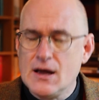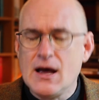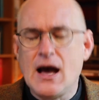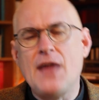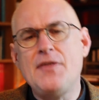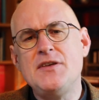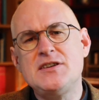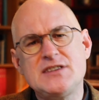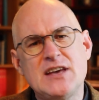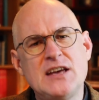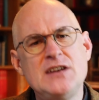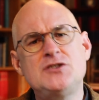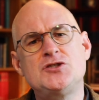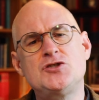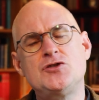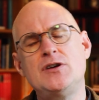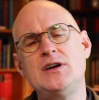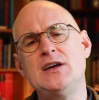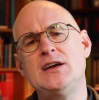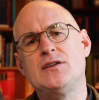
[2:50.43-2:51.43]
And this
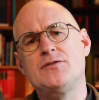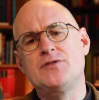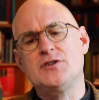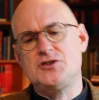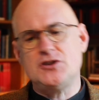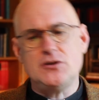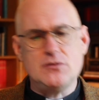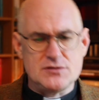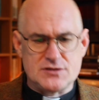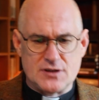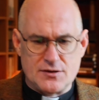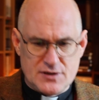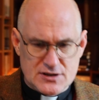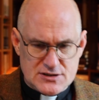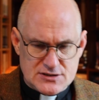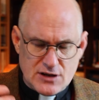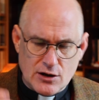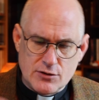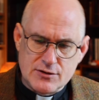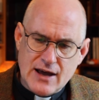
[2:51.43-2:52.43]
intrigued the Jews, and
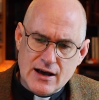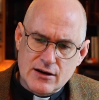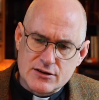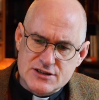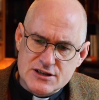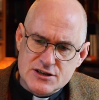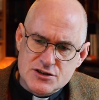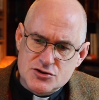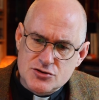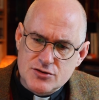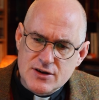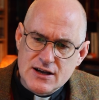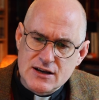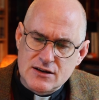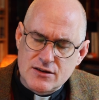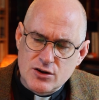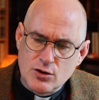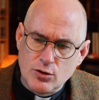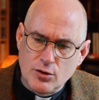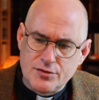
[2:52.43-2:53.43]
this no doubt
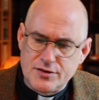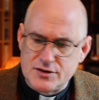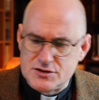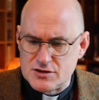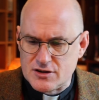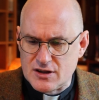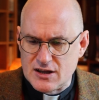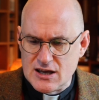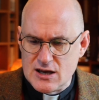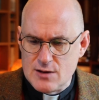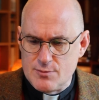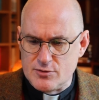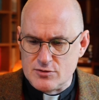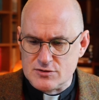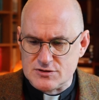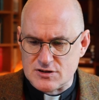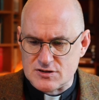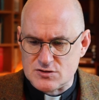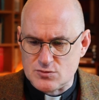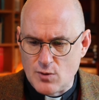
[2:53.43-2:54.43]
intrigued the author to the
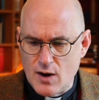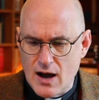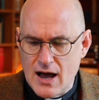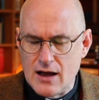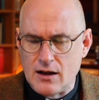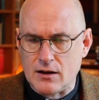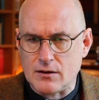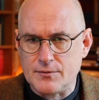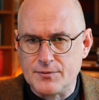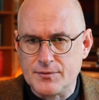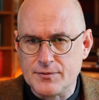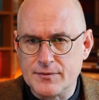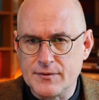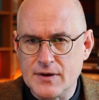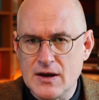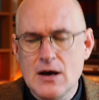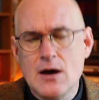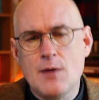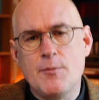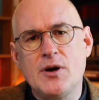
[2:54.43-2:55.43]
Hebrews as well,
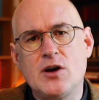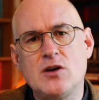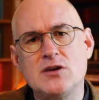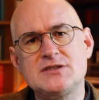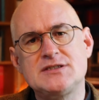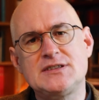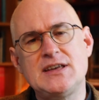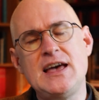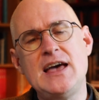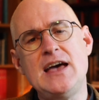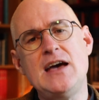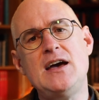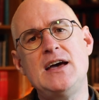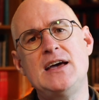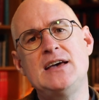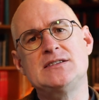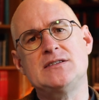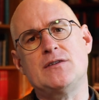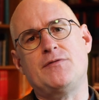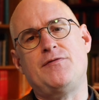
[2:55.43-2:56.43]
because here
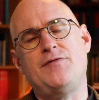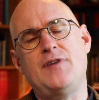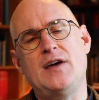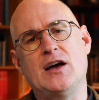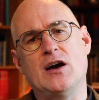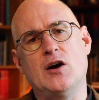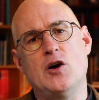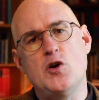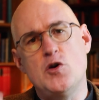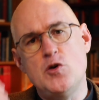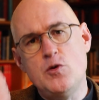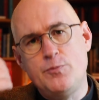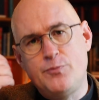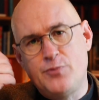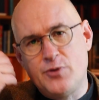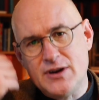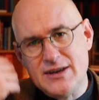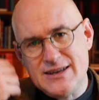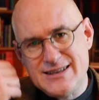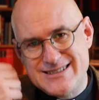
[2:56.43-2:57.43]
is a figure who
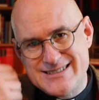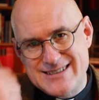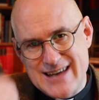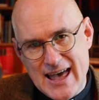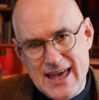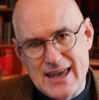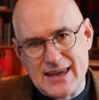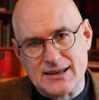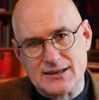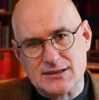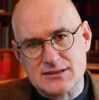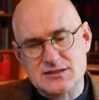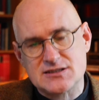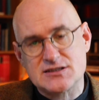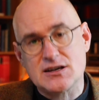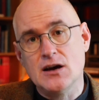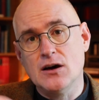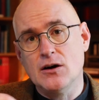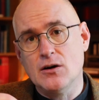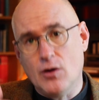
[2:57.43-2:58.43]

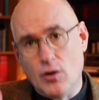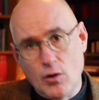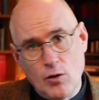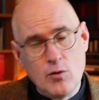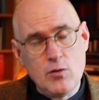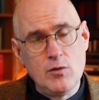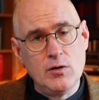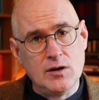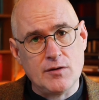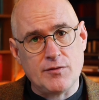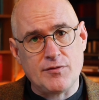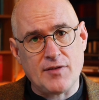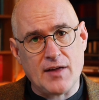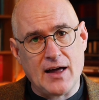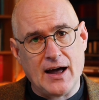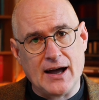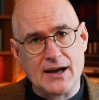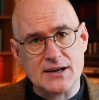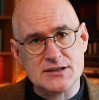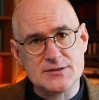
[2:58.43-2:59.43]
predates all of
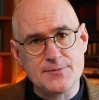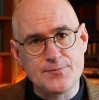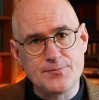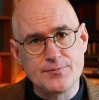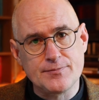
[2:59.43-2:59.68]
that.